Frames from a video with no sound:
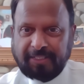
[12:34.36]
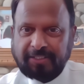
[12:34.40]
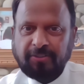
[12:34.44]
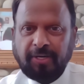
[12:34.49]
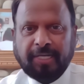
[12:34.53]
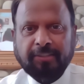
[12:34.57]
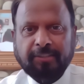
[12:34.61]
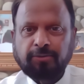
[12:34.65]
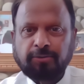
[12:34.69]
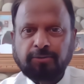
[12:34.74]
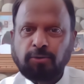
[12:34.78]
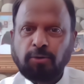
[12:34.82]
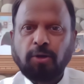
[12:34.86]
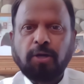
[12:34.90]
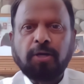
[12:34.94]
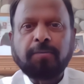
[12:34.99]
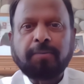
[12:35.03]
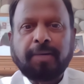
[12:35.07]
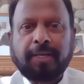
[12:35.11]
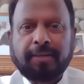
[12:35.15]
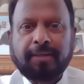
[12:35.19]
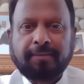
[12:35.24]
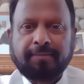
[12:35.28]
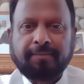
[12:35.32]
So I told
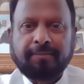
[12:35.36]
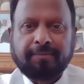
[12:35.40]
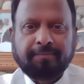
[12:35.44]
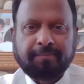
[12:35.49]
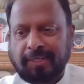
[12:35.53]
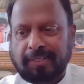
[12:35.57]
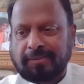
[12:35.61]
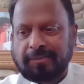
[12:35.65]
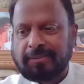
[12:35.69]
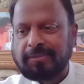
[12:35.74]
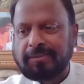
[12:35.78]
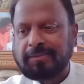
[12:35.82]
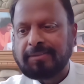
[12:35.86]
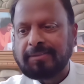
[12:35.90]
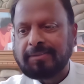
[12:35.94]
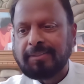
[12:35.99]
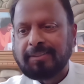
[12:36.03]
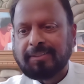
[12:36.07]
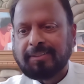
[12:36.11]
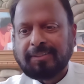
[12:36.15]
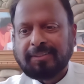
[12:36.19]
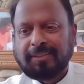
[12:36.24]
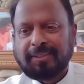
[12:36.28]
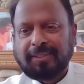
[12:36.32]
my friends
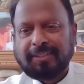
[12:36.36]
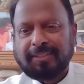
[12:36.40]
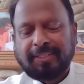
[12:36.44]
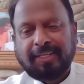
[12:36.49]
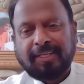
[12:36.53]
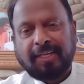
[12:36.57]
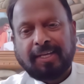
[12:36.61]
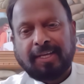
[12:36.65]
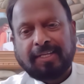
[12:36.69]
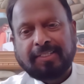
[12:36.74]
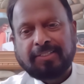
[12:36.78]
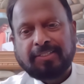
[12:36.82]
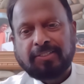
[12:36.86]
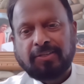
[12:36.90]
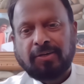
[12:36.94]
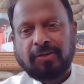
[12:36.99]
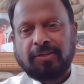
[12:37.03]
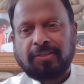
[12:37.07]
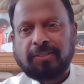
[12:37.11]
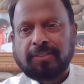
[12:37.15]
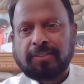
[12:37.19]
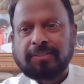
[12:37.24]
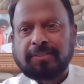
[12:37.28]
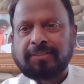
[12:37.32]
that they, I
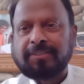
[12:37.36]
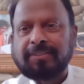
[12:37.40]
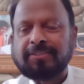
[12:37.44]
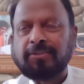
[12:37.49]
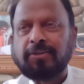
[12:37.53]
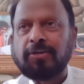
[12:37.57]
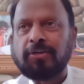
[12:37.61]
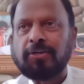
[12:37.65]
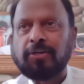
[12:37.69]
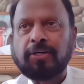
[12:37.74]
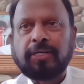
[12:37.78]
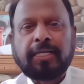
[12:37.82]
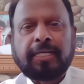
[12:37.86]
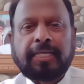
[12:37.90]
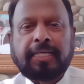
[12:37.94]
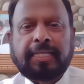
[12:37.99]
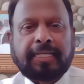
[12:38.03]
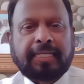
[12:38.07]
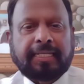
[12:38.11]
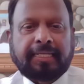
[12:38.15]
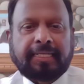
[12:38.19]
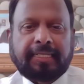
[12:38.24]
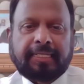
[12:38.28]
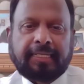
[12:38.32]
saw this. So
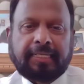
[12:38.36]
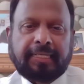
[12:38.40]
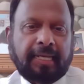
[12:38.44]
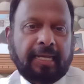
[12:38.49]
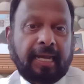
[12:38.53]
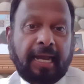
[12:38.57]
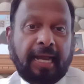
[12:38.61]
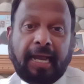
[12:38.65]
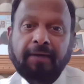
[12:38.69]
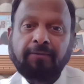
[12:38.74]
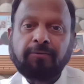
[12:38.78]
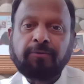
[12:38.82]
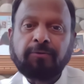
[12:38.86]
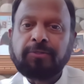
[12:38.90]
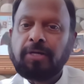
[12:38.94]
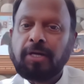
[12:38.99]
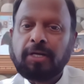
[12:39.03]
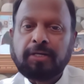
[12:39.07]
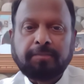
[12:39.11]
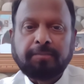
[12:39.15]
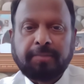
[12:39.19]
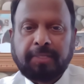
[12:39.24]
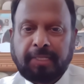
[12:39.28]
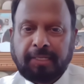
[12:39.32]
I would
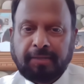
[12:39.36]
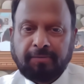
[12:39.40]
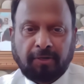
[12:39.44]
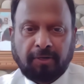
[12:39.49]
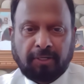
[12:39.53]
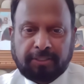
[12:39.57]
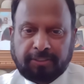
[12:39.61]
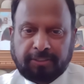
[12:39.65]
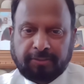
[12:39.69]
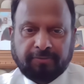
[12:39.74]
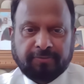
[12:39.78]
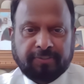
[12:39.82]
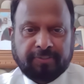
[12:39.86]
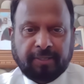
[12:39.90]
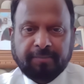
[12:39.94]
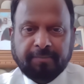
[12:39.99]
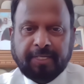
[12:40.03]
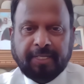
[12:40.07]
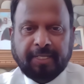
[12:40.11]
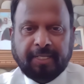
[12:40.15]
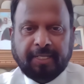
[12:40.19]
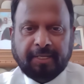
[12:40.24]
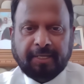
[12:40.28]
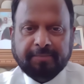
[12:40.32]
not believe also if
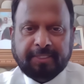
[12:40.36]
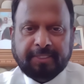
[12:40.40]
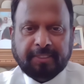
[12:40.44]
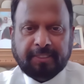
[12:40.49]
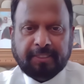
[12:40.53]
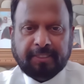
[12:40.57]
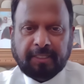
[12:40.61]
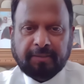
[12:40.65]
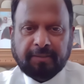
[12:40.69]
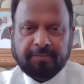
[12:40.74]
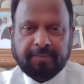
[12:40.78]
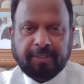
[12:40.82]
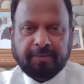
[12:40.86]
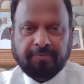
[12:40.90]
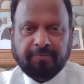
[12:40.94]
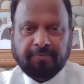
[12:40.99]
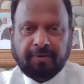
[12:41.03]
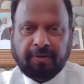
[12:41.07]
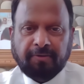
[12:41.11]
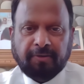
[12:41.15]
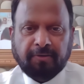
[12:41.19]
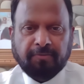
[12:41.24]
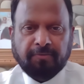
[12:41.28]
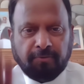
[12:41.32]
somebody comes and tells me
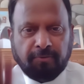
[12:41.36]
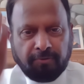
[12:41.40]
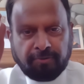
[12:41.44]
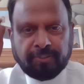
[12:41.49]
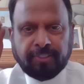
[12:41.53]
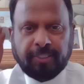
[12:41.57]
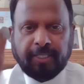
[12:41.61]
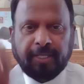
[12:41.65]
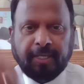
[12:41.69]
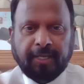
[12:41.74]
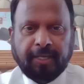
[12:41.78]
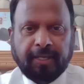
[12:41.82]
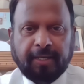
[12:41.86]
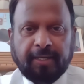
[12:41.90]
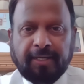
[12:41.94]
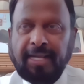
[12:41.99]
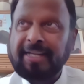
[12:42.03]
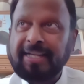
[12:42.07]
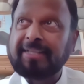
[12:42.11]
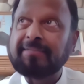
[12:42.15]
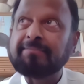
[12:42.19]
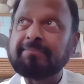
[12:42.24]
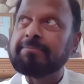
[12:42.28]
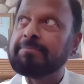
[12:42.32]
flower flew in the air.
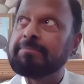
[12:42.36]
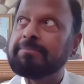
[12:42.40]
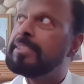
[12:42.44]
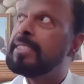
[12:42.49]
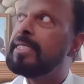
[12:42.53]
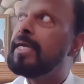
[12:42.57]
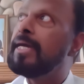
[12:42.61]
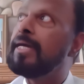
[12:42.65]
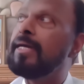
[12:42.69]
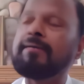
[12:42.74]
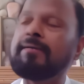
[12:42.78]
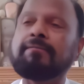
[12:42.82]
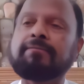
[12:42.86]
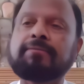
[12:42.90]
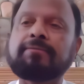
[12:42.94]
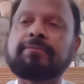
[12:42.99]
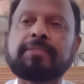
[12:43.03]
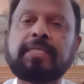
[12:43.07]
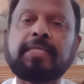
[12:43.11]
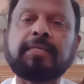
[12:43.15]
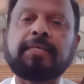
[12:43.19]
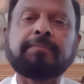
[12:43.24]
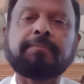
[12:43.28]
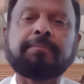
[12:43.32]
I've
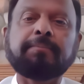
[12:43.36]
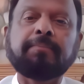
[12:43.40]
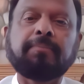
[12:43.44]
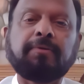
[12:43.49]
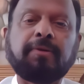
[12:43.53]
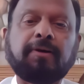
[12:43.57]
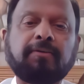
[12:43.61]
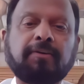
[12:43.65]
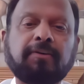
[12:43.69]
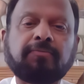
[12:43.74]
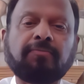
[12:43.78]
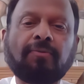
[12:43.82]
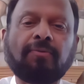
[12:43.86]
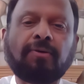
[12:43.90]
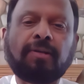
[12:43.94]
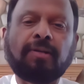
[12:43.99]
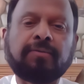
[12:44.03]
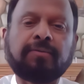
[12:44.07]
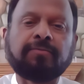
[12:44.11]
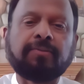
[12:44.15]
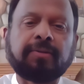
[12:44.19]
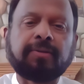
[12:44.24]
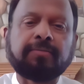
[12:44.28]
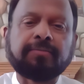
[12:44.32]
seen flower
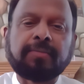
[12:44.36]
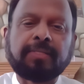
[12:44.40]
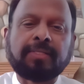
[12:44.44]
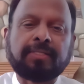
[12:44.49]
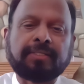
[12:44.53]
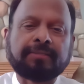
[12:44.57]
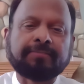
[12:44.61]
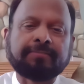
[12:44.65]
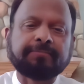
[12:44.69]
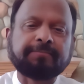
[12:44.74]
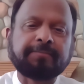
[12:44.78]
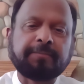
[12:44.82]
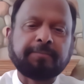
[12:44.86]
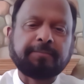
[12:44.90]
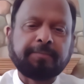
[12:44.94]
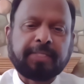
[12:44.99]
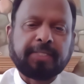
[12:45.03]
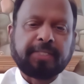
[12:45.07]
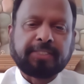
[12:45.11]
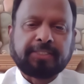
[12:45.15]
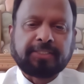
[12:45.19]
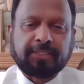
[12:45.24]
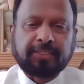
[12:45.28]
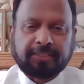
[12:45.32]
falling from the
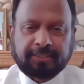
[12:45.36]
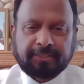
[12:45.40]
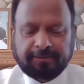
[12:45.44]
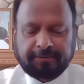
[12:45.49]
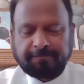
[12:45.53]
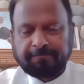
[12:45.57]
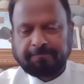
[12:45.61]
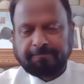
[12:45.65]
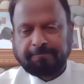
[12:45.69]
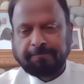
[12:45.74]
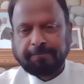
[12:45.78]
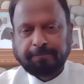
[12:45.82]
pictures.